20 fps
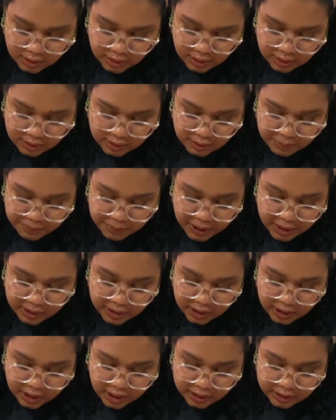
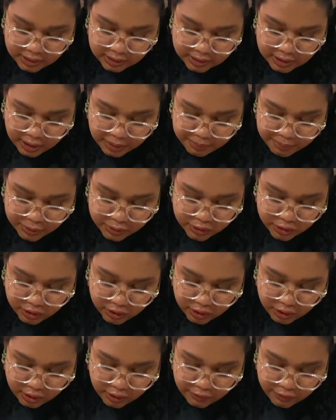Depending on the
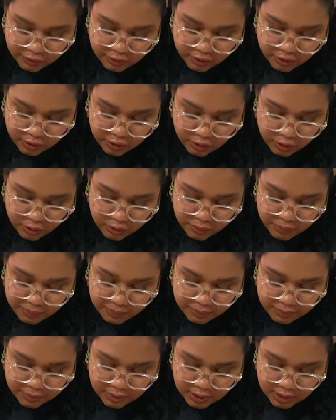temperature of your
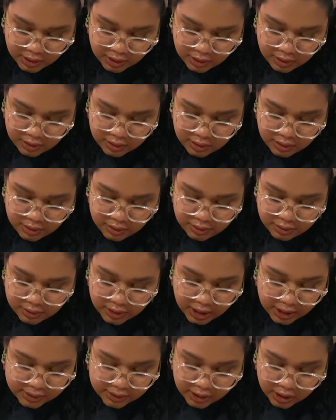home,
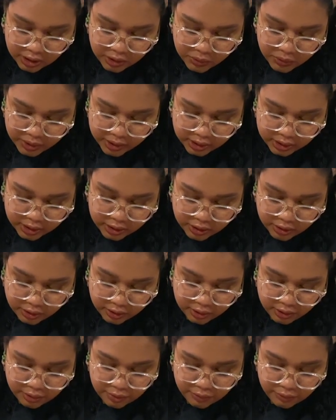that's how quickly
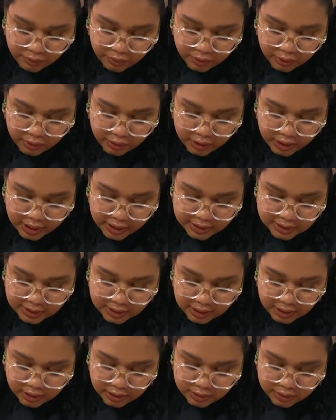your royal
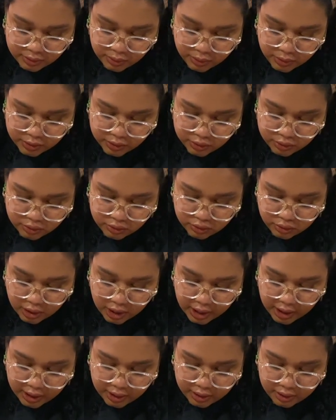icing is going to
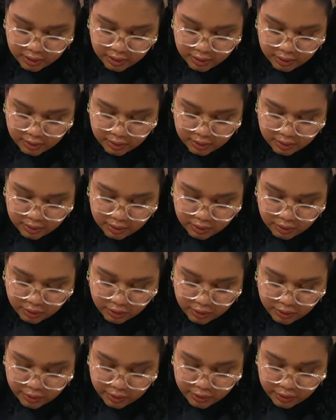dry,
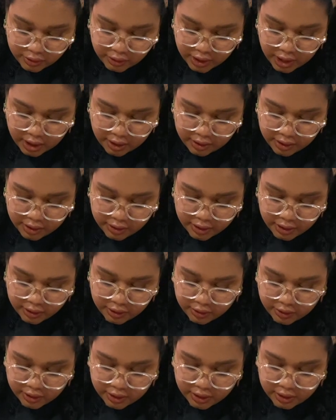or your area that
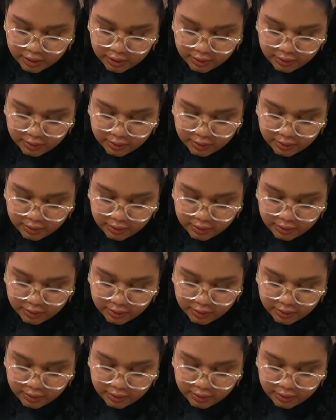you're in.